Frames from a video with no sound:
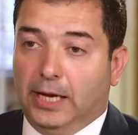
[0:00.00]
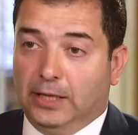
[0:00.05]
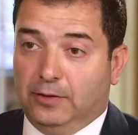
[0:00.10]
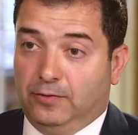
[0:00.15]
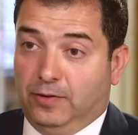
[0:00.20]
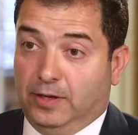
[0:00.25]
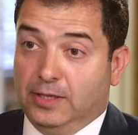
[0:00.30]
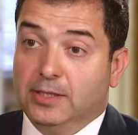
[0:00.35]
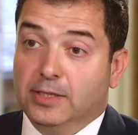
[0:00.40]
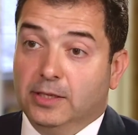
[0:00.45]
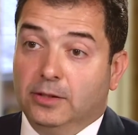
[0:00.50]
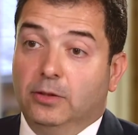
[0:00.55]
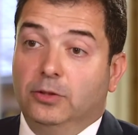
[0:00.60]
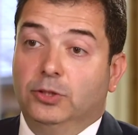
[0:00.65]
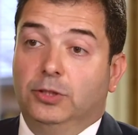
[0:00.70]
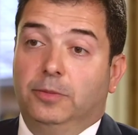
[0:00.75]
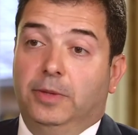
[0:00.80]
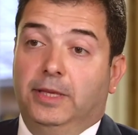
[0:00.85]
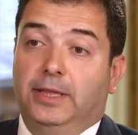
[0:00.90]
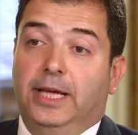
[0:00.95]
Advanced
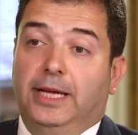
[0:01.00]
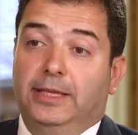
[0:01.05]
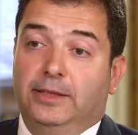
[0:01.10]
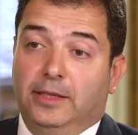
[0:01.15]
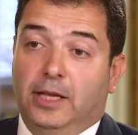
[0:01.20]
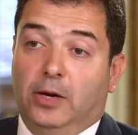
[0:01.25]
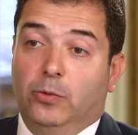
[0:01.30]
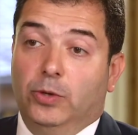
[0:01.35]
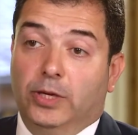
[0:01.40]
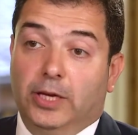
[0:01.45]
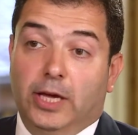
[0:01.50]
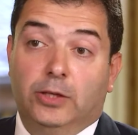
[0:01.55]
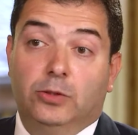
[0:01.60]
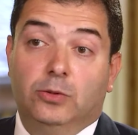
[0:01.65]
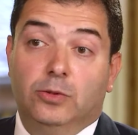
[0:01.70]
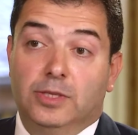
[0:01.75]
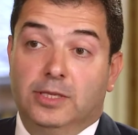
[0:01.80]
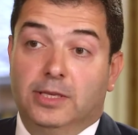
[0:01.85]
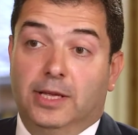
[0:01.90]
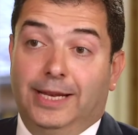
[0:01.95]
technology means that now we can
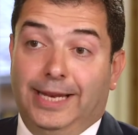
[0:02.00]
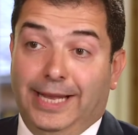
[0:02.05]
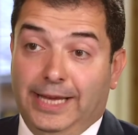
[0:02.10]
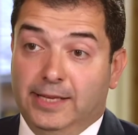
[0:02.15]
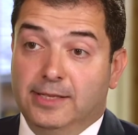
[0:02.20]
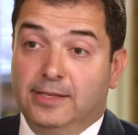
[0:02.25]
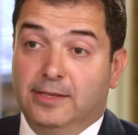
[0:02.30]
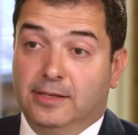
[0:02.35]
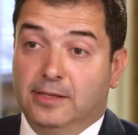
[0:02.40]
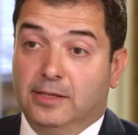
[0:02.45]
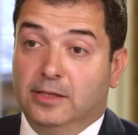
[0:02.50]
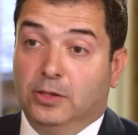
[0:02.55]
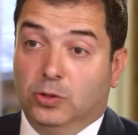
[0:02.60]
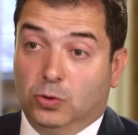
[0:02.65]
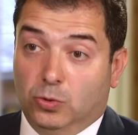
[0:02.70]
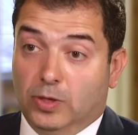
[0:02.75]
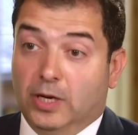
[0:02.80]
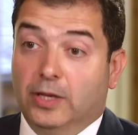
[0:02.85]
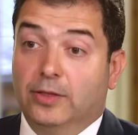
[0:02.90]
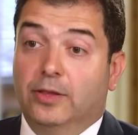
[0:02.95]
use lasers
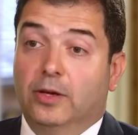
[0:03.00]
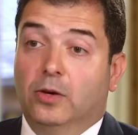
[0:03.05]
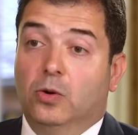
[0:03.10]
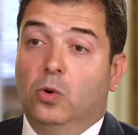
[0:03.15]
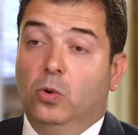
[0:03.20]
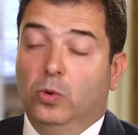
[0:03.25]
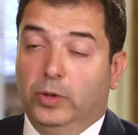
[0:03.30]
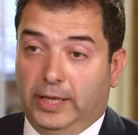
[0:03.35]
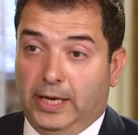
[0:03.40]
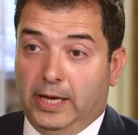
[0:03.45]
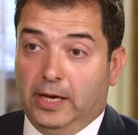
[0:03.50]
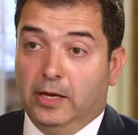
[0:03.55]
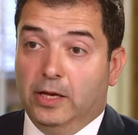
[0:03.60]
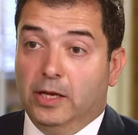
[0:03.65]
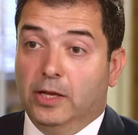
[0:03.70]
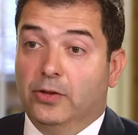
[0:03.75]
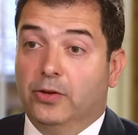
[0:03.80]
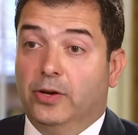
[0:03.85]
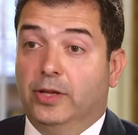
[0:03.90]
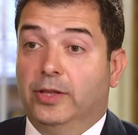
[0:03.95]
to cut the cornea
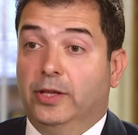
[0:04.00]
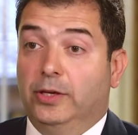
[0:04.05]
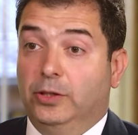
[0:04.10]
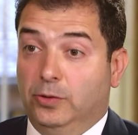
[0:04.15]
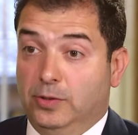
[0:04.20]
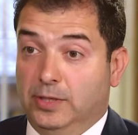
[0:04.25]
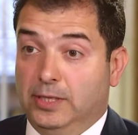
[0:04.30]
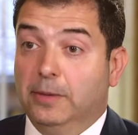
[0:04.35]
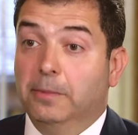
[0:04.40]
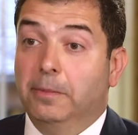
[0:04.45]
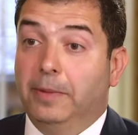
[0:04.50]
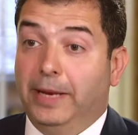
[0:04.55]
rather than using